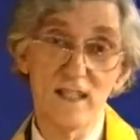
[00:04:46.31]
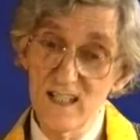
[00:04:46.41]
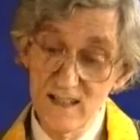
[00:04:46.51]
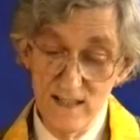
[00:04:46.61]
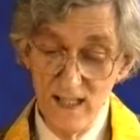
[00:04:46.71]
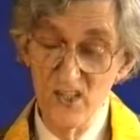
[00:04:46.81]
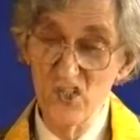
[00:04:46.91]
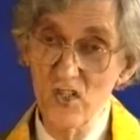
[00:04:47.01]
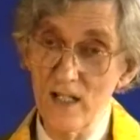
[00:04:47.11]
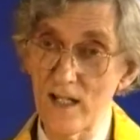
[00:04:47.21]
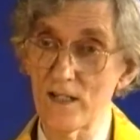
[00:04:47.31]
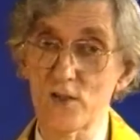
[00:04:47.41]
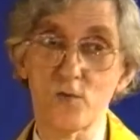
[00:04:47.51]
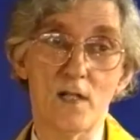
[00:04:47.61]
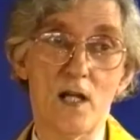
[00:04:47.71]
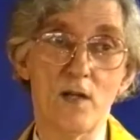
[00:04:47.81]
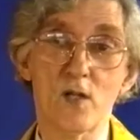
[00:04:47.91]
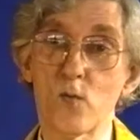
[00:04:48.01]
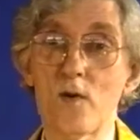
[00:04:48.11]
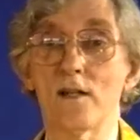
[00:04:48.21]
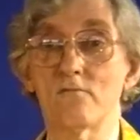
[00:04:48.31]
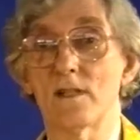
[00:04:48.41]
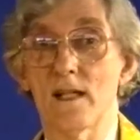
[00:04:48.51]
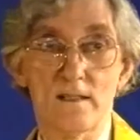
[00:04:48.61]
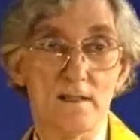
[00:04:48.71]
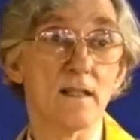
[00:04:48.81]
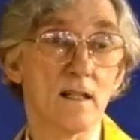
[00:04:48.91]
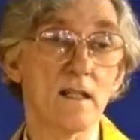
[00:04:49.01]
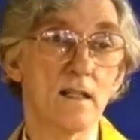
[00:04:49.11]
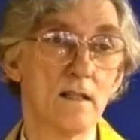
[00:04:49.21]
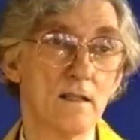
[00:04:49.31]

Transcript: In the end, she had to allow it quite reluctantly,